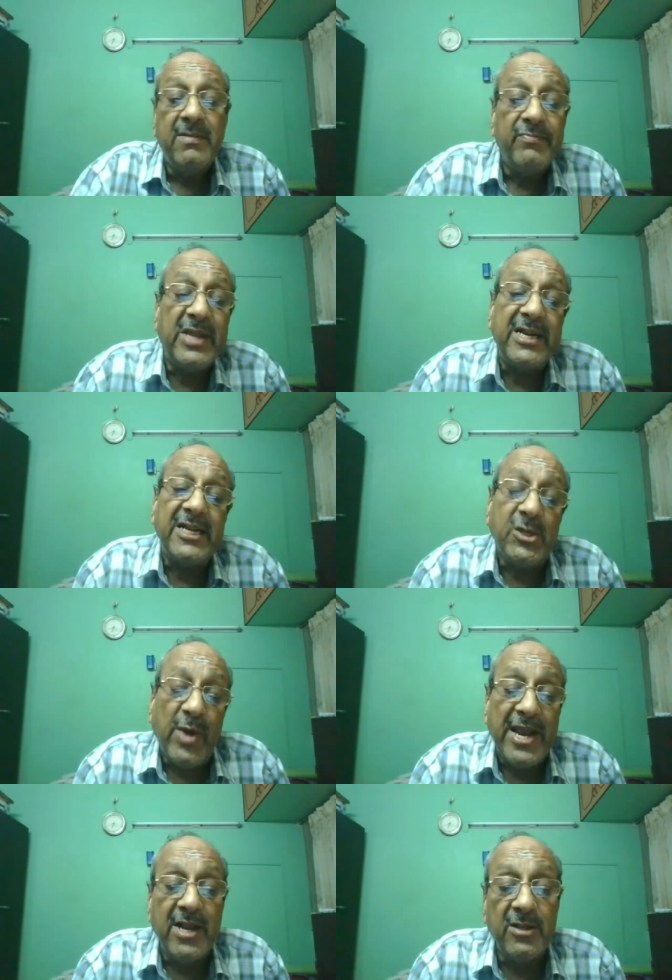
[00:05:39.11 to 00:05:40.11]
That
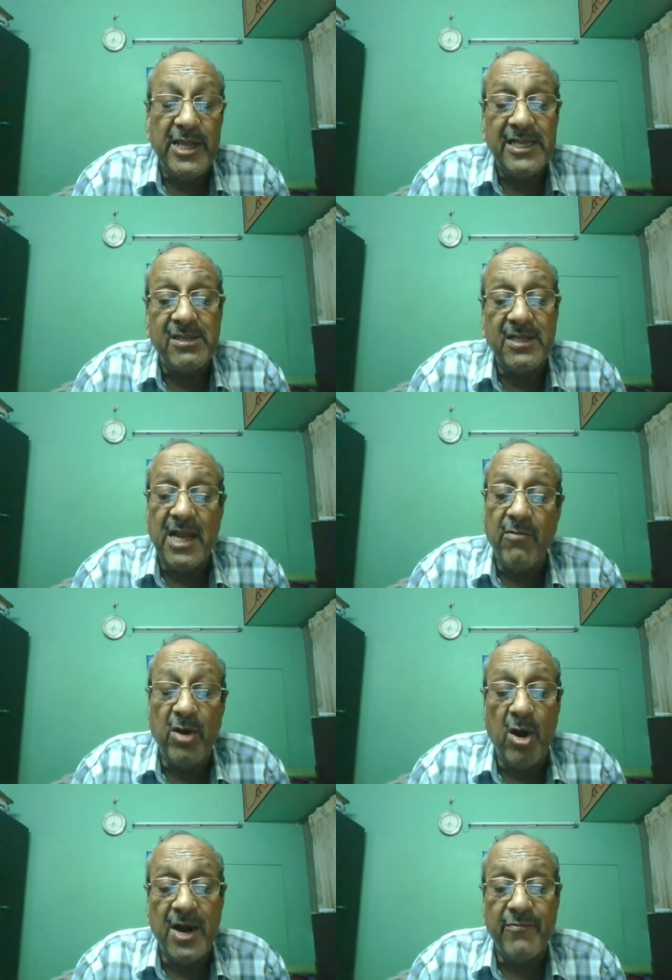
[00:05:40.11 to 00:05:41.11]
is why a
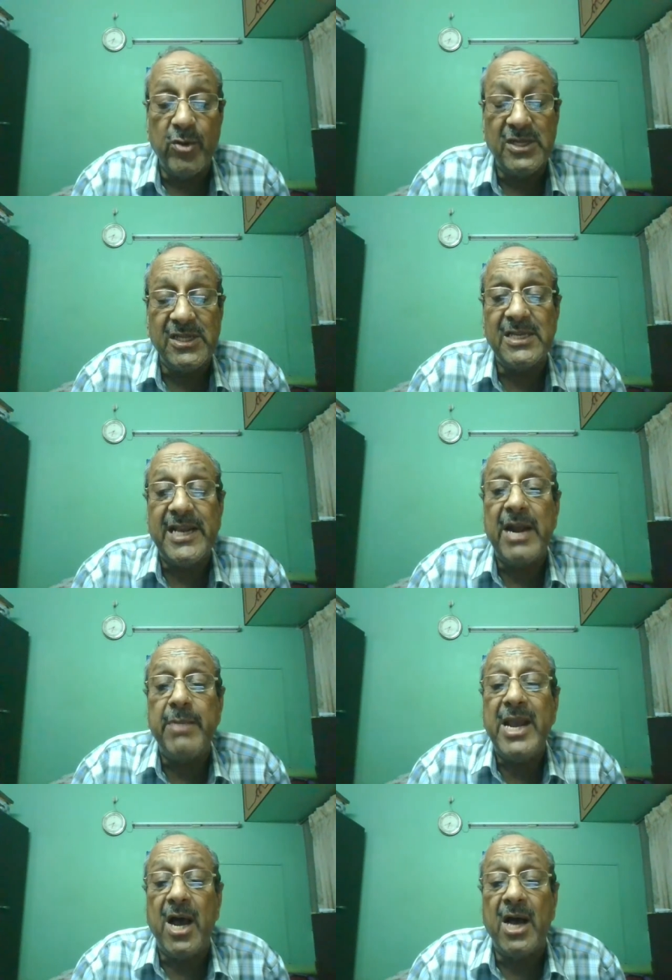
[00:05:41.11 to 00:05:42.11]
lot of questions can
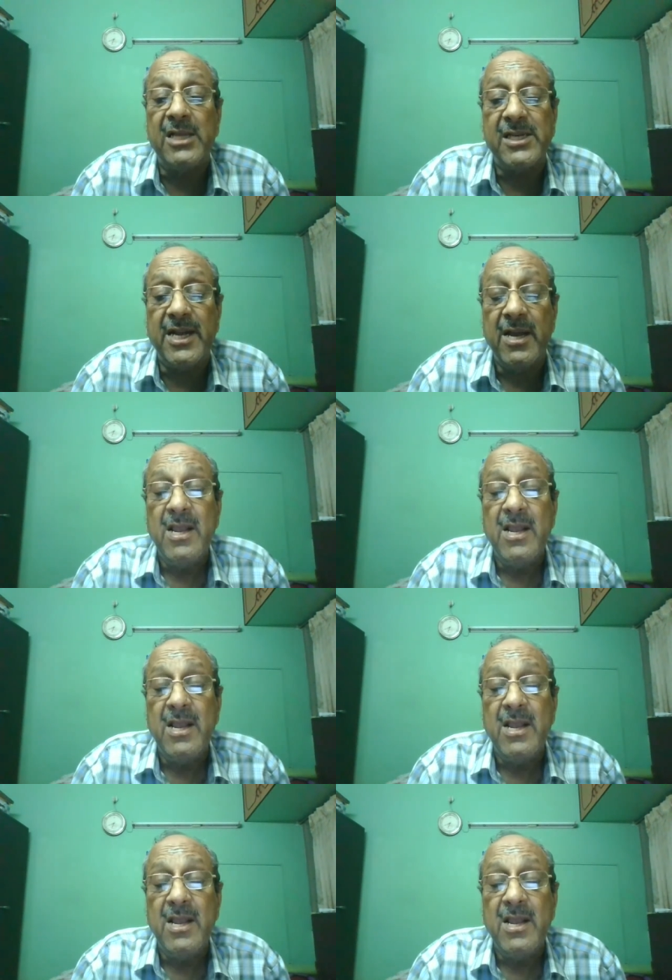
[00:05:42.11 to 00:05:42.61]
be asked.